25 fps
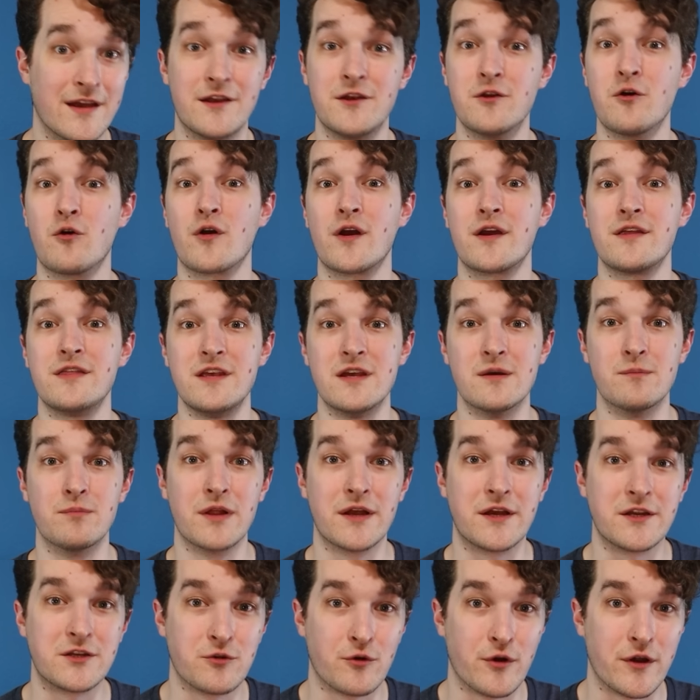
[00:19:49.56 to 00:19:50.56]
Ignoring the
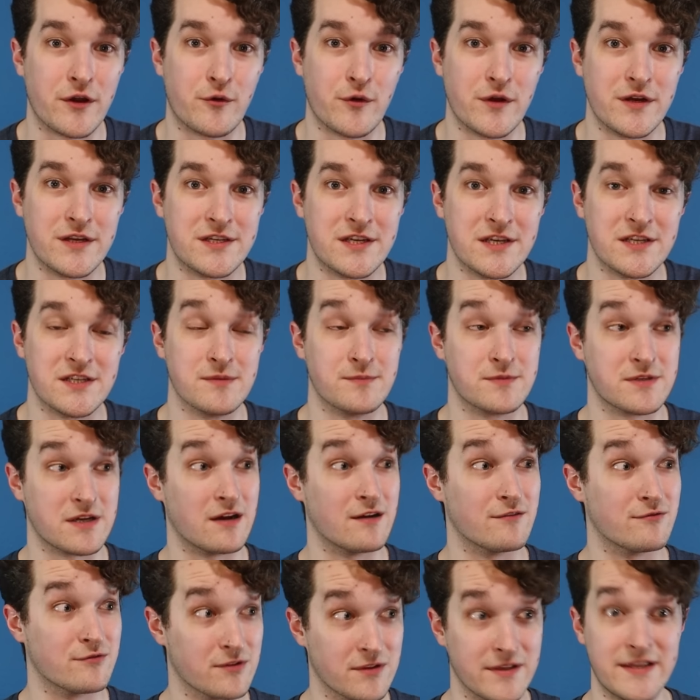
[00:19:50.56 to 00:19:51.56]
obligatory criticisms
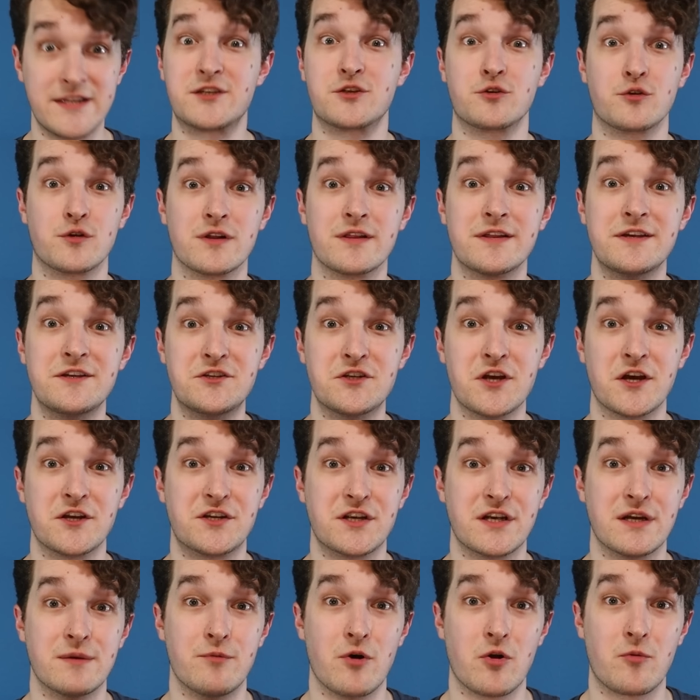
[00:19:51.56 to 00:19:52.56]
of literally
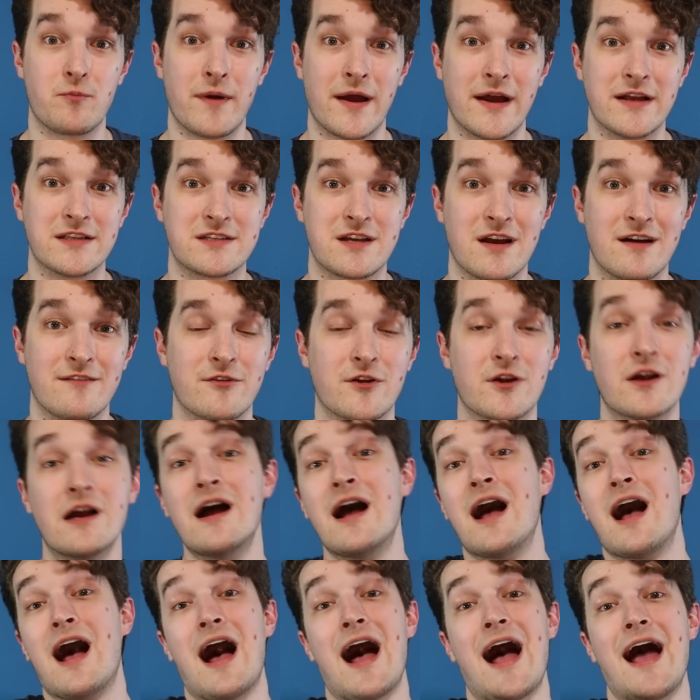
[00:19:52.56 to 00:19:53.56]
judging a book by its cover,
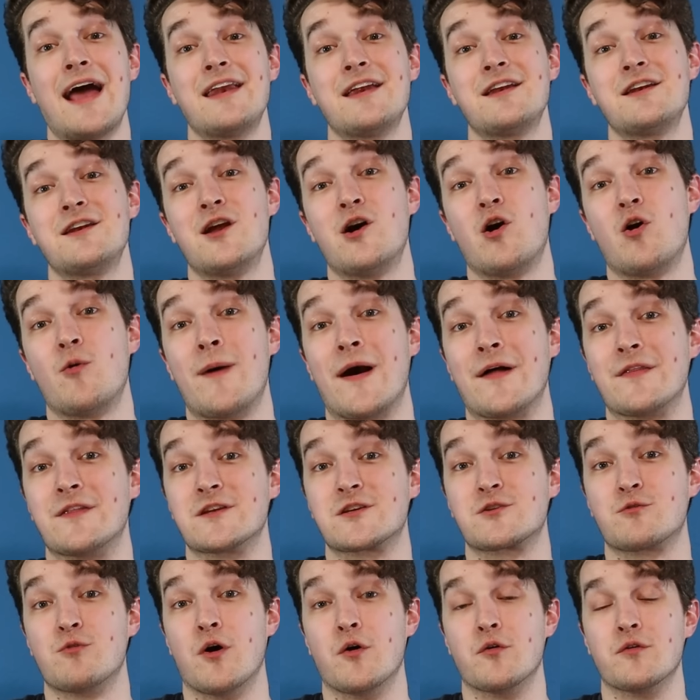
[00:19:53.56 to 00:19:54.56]
I didn't know about
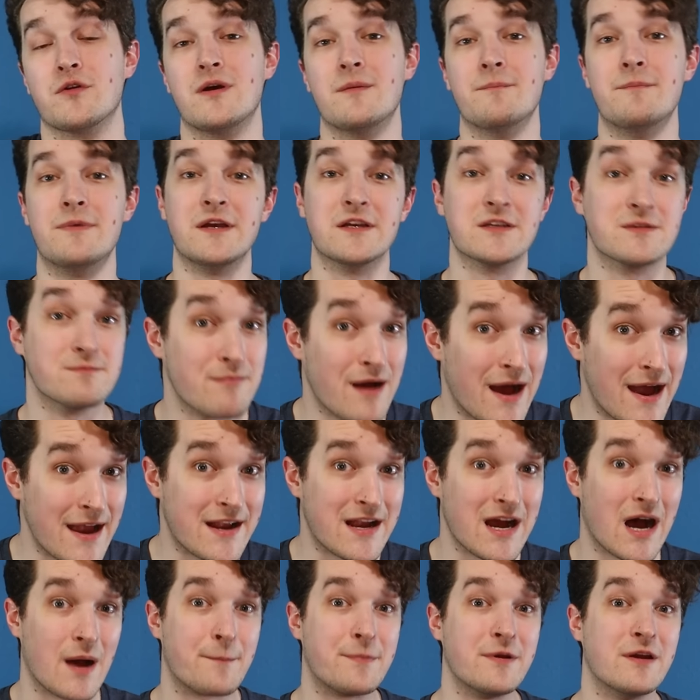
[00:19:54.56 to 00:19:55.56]
this quote, because my
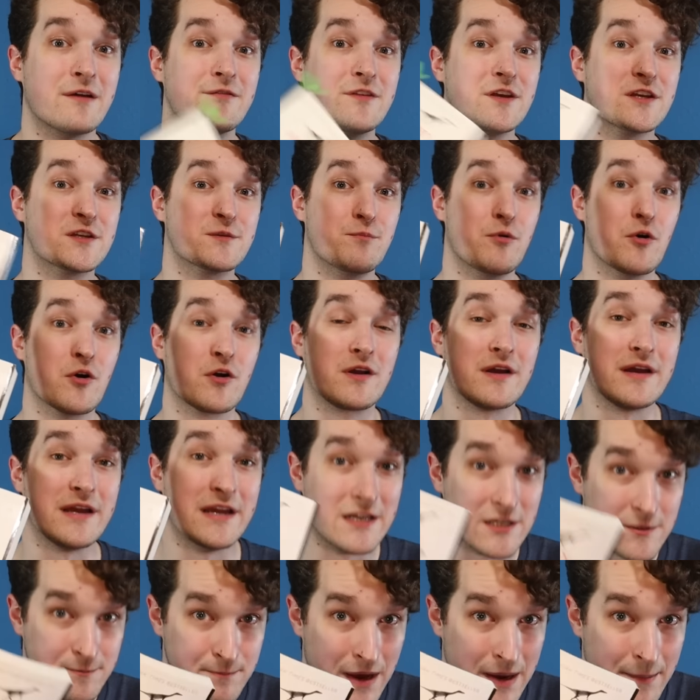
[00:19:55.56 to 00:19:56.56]
copy of this book
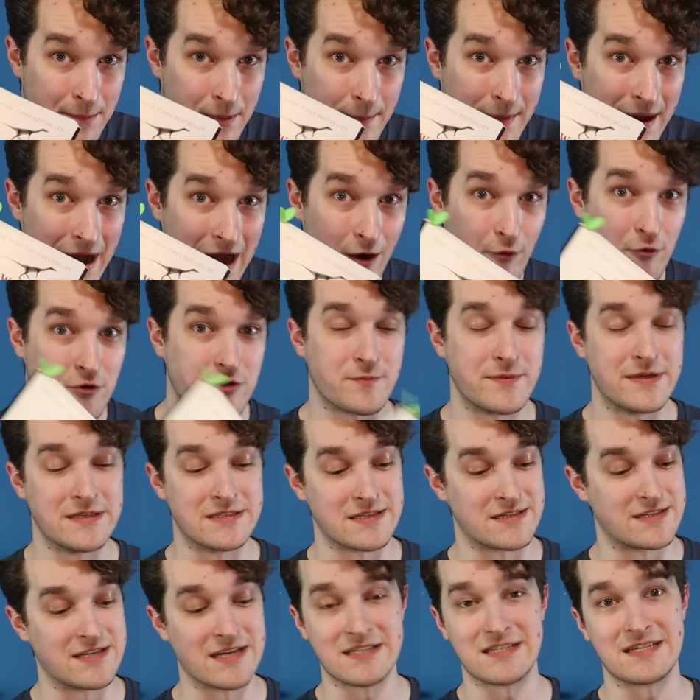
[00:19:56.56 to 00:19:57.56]
is paperback, which means
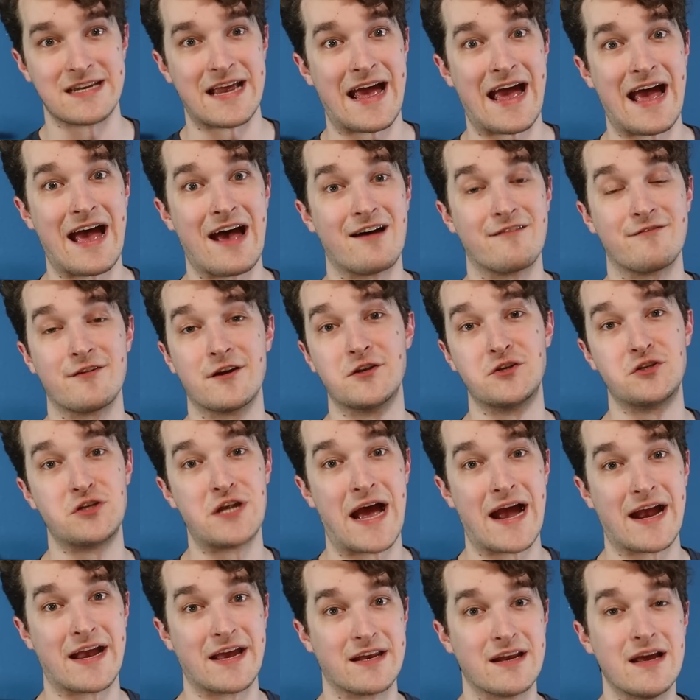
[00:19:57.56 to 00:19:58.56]
it doesn't have a
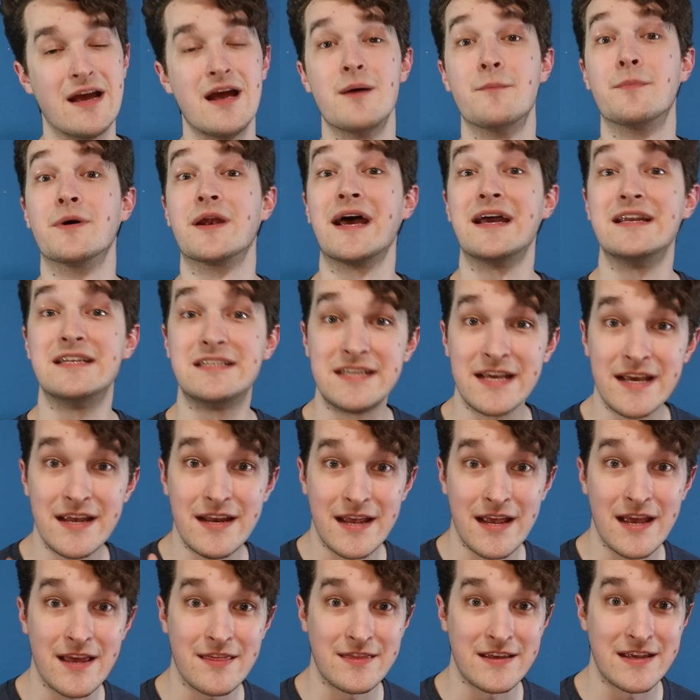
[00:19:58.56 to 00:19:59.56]
jacket. But I did
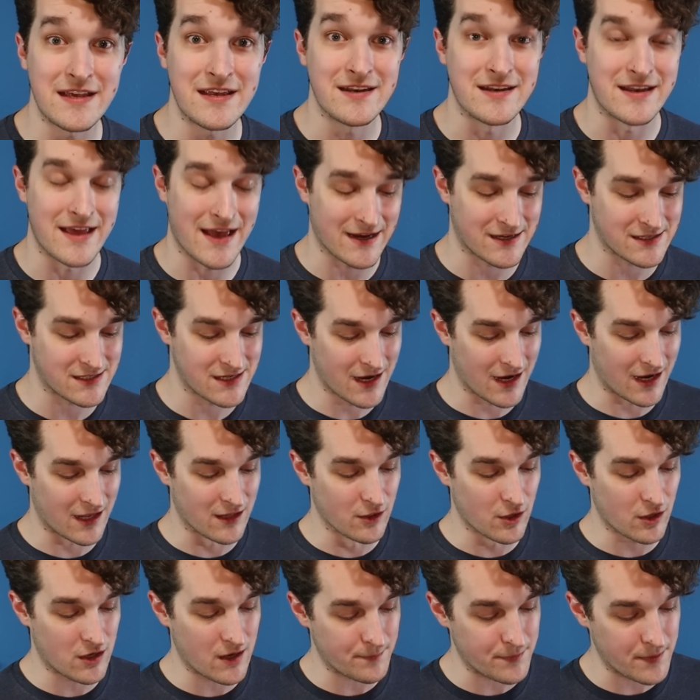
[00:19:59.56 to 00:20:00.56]
hit the index and
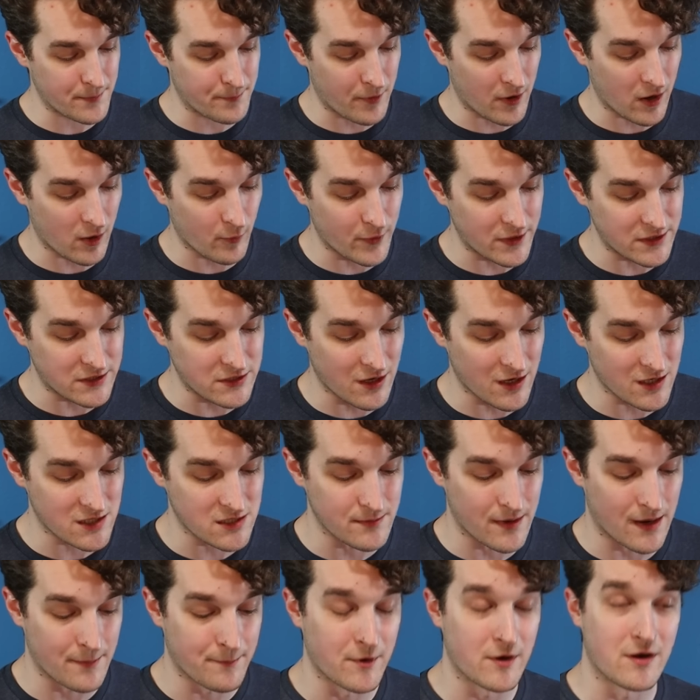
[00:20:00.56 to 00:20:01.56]
look up the part where he talks
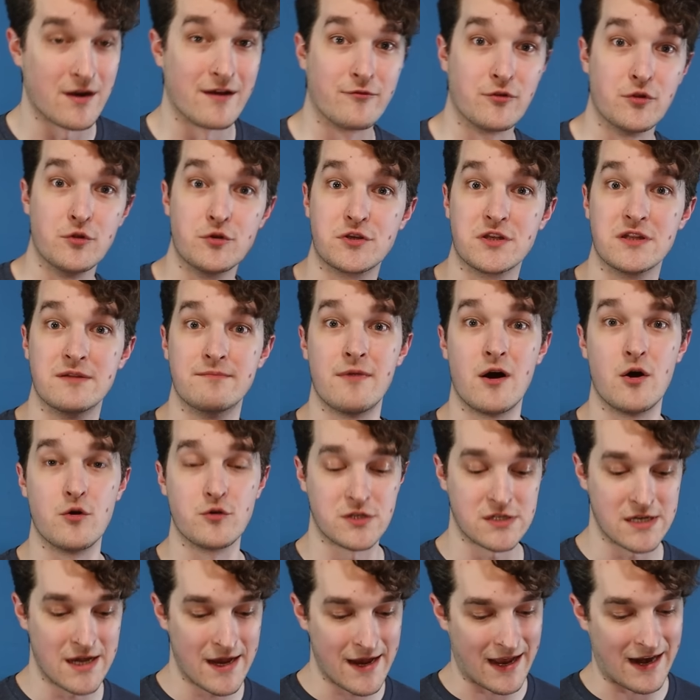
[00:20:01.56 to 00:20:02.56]
about bird evolution the
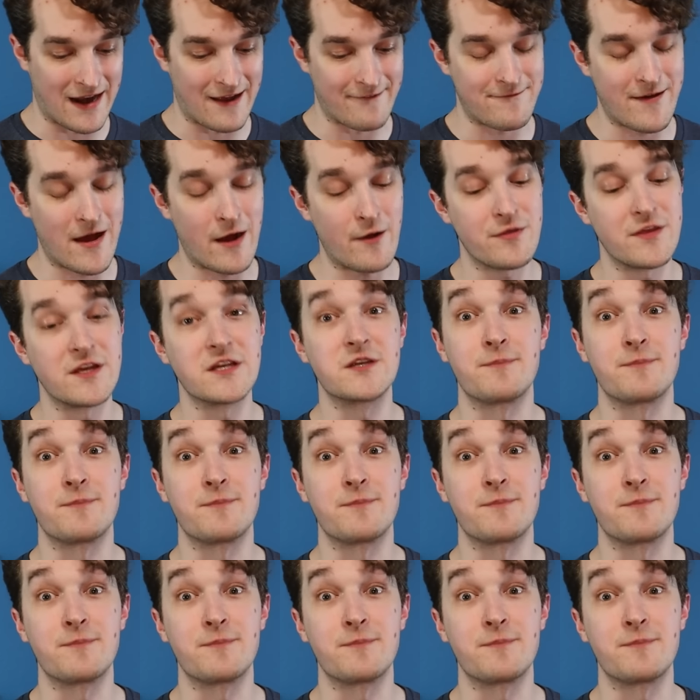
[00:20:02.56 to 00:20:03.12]
most, and I found